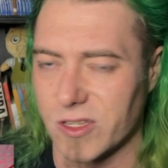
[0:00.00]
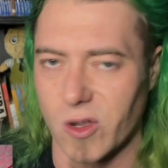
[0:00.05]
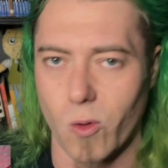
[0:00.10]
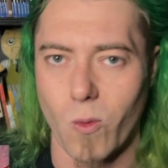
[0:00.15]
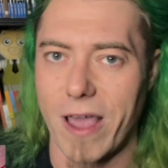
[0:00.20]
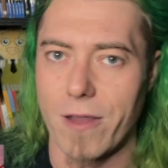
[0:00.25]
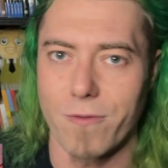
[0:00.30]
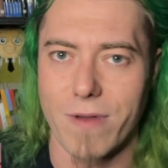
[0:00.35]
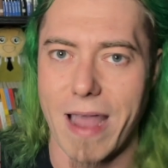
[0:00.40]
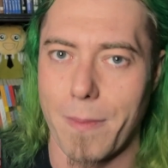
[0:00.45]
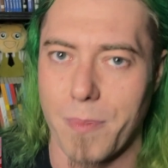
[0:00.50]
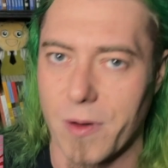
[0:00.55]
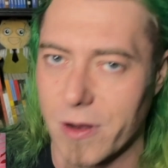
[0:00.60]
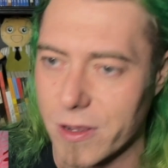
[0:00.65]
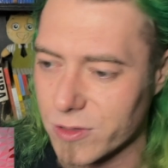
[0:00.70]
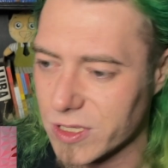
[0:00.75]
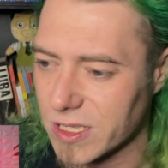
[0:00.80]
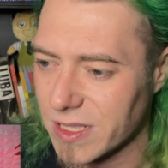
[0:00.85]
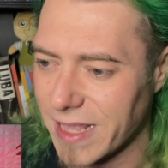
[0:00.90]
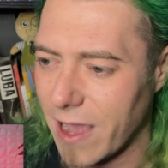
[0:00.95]
a white rapper
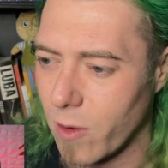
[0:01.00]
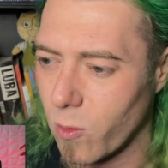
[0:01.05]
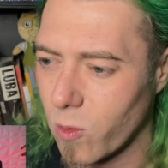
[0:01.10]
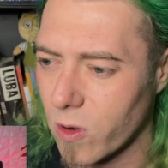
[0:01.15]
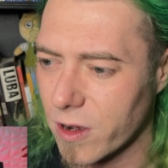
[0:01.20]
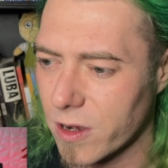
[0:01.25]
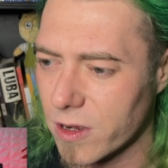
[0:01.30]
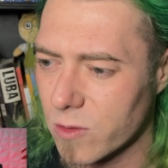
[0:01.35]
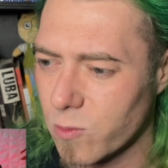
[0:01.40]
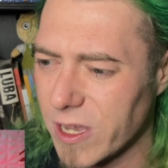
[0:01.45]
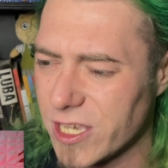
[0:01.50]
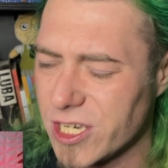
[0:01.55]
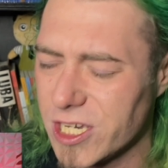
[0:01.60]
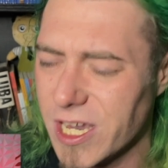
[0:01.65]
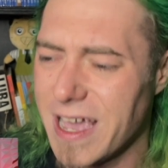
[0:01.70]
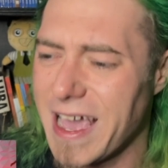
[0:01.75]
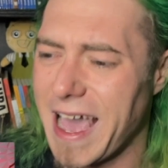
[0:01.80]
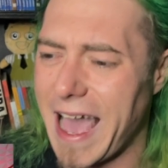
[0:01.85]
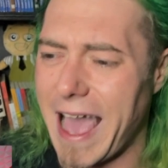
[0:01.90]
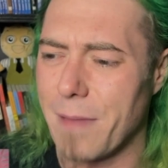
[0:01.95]
using that word, which
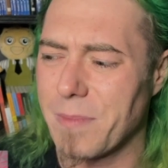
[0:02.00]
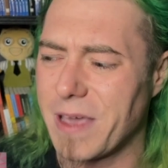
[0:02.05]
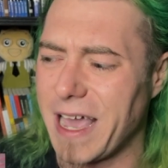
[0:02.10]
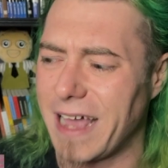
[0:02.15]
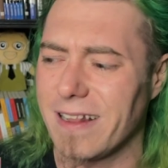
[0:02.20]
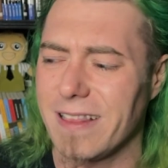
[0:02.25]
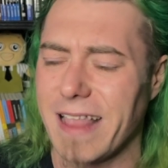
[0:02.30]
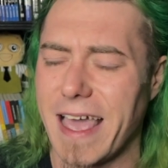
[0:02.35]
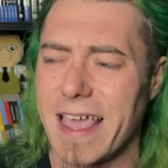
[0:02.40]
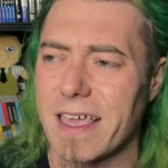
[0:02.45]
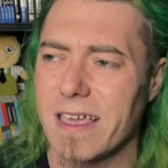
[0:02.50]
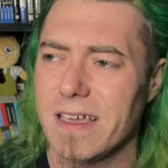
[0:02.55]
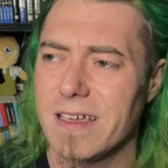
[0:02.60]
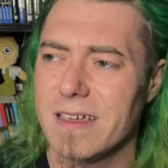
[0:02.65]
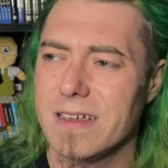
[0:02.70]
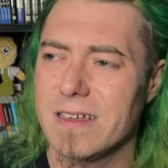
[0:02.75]
I'm kind of like,